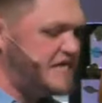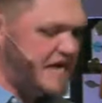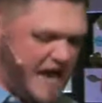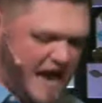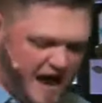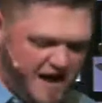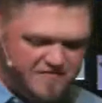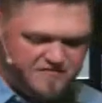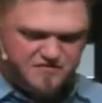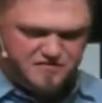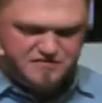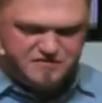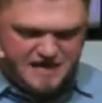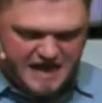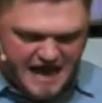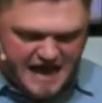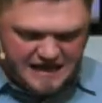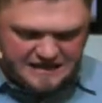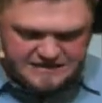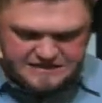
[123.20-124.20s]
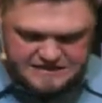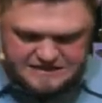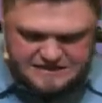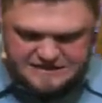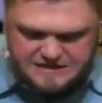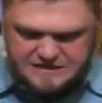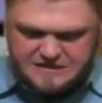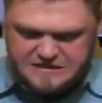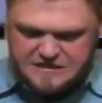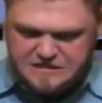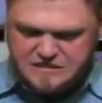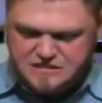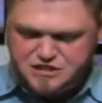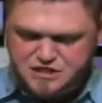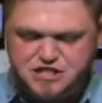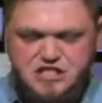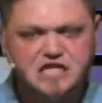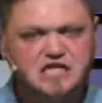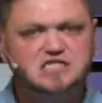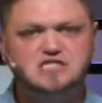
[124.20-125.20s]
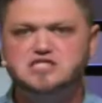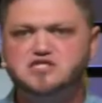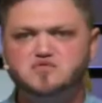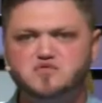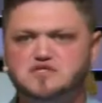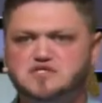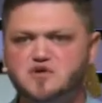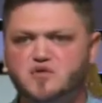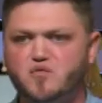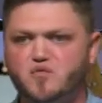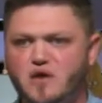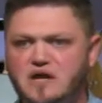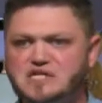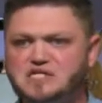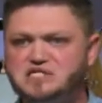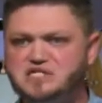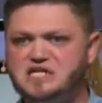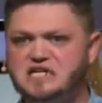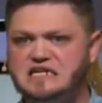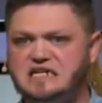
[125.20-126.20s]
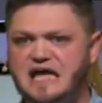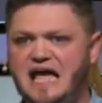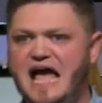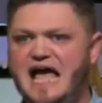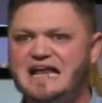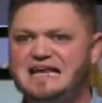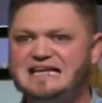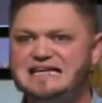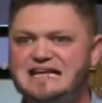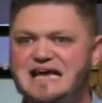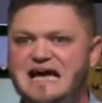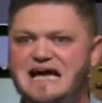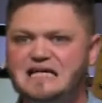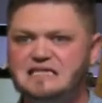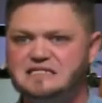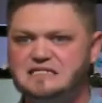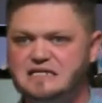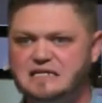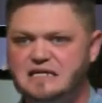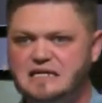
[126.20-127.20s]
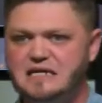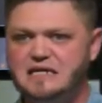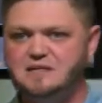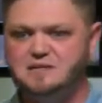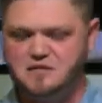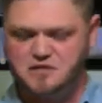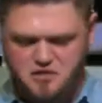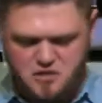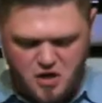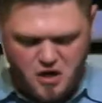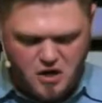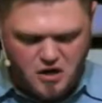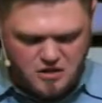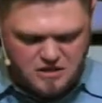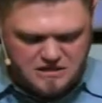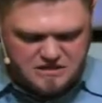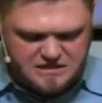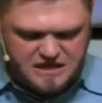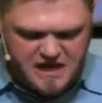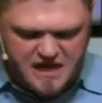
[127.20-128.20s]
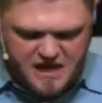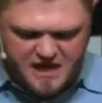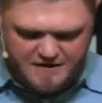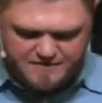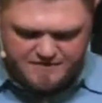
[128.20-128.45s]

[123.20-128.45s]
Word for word: after that, Jesus was arrested at night in the Garden of